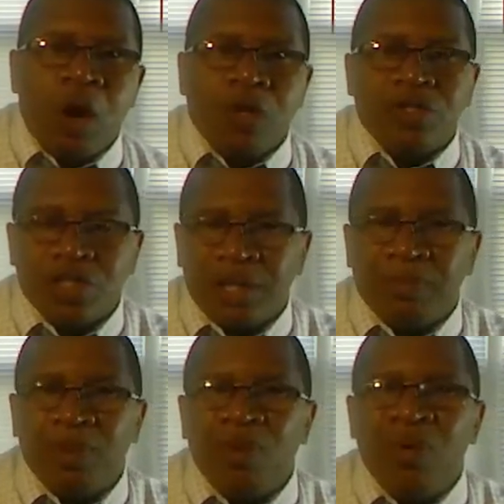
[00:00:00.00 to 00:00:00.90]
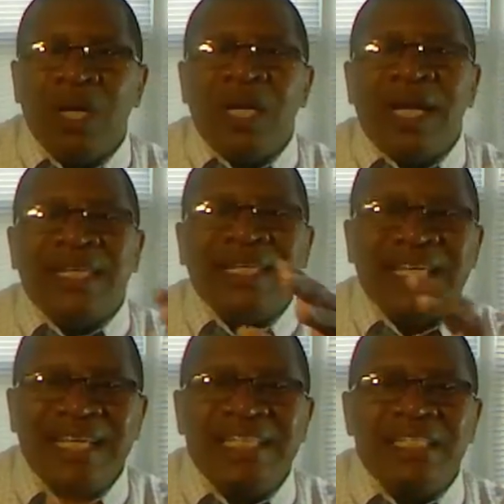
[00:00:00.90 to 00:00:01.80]
are simple and
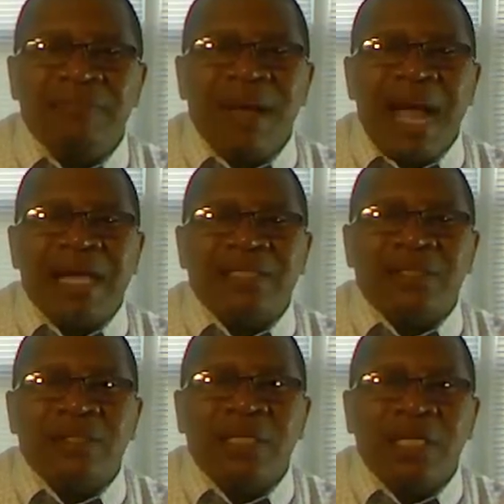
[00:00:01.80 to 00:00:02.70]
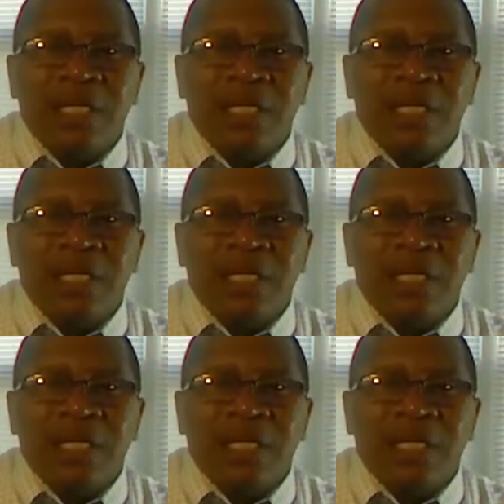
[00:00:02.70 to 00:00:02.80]
easy to master,